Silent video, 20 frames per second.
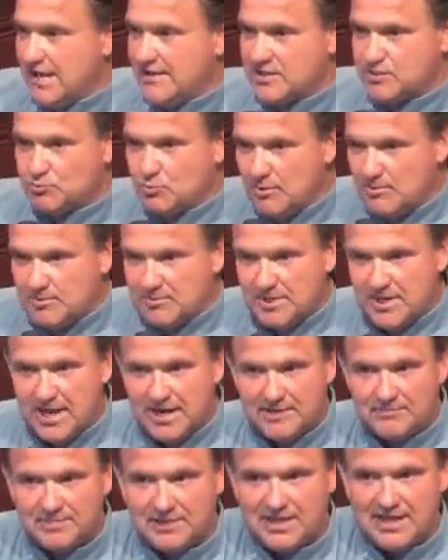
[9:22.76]
And this woman
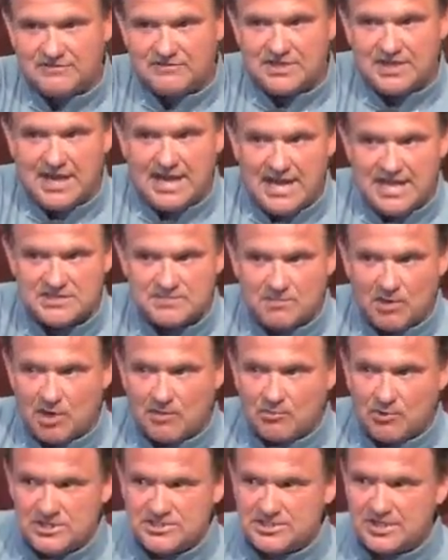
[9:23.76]
got up left, and I asked
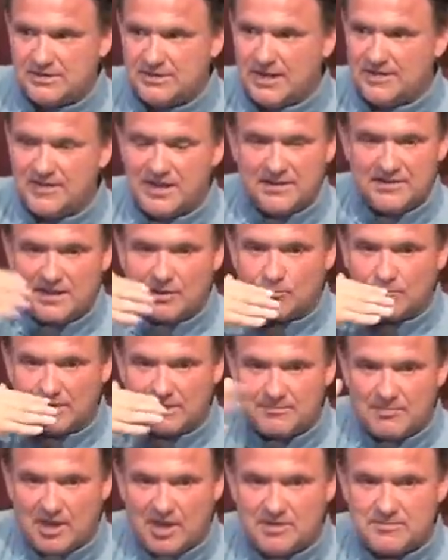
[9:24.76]
Barbara, I said, That, that
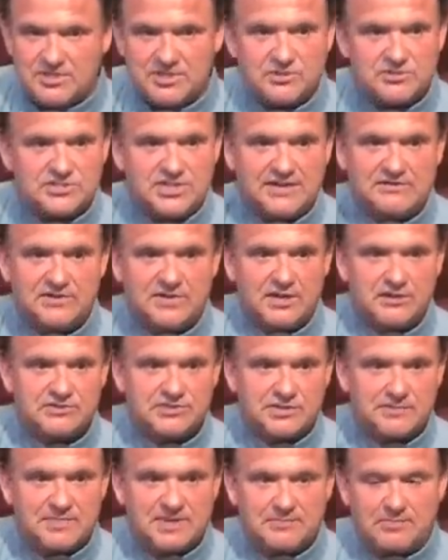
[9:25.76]
really bothered me. She goes, David, don't.
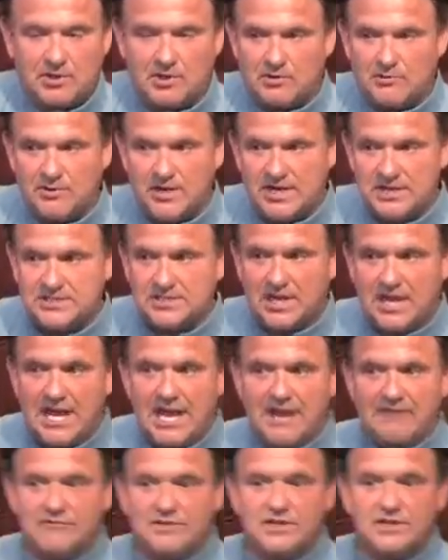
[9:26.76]
Some people aren't ready to
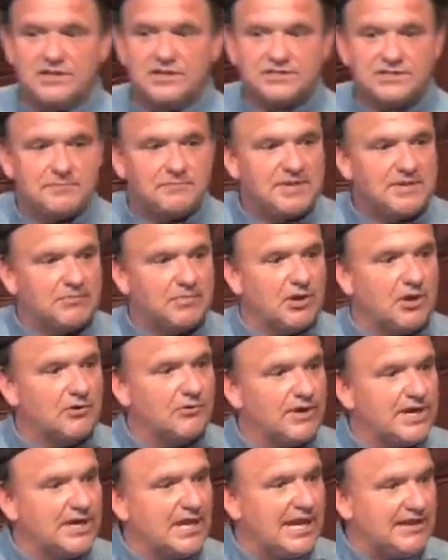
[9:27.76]
laugh. Some people
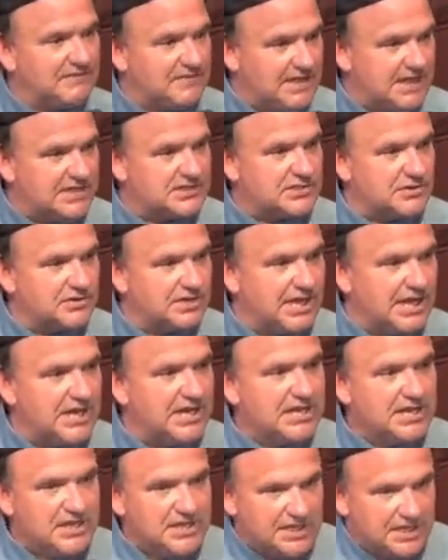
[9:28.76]
aren't ready to laugh, and that's okay.
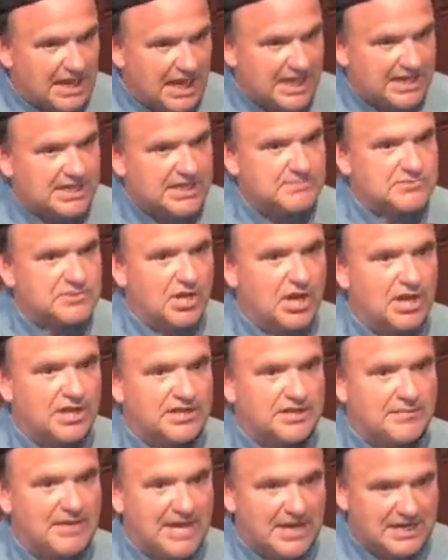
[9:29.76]
You got to keep
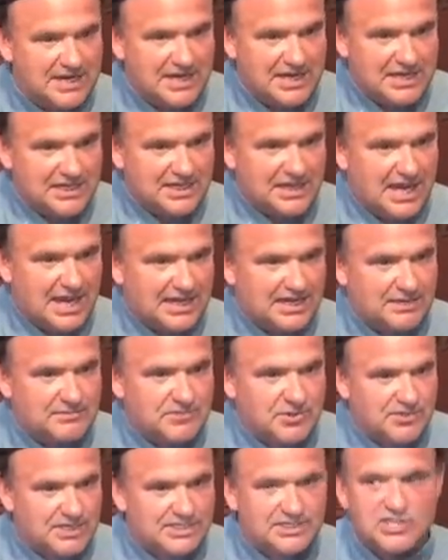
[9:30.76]
talking about it. You got to keep
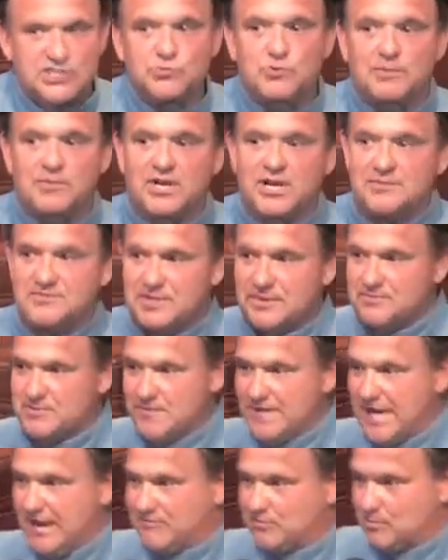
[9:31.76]
doing it. This woman comes up to
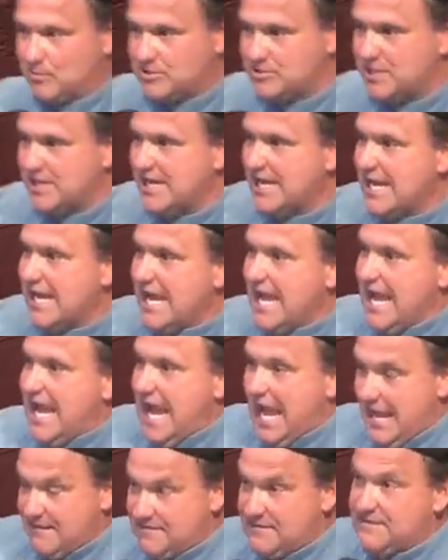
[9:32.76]
me afterwards,
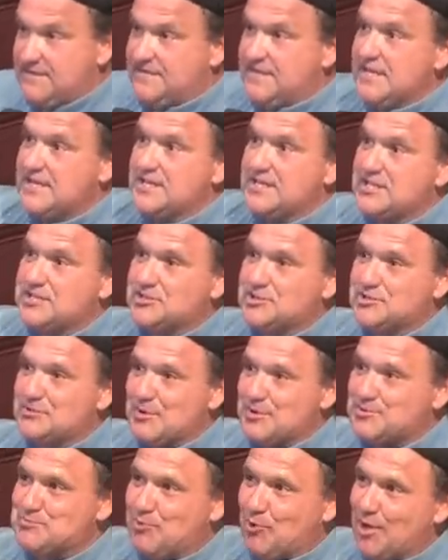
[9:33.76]
and th- this is the
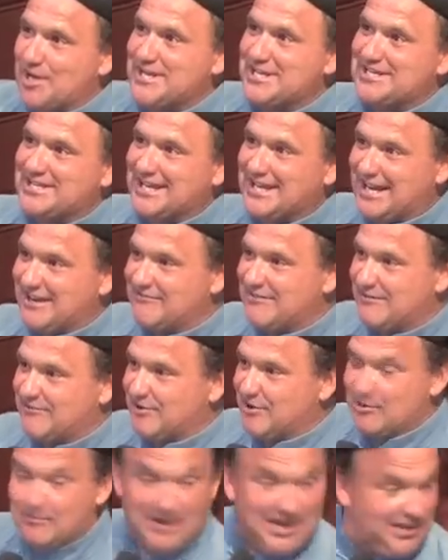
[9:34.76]
most poignant thing I've
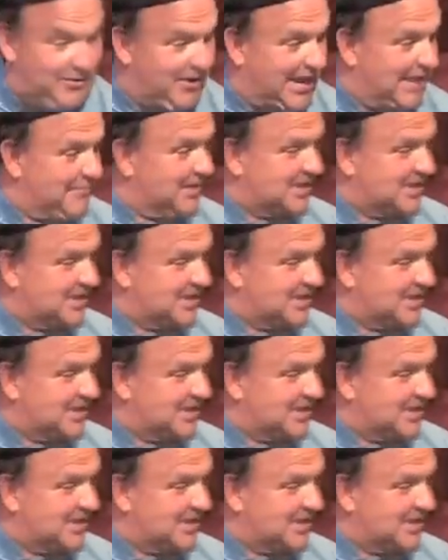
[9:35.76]
ever heard. By the way, I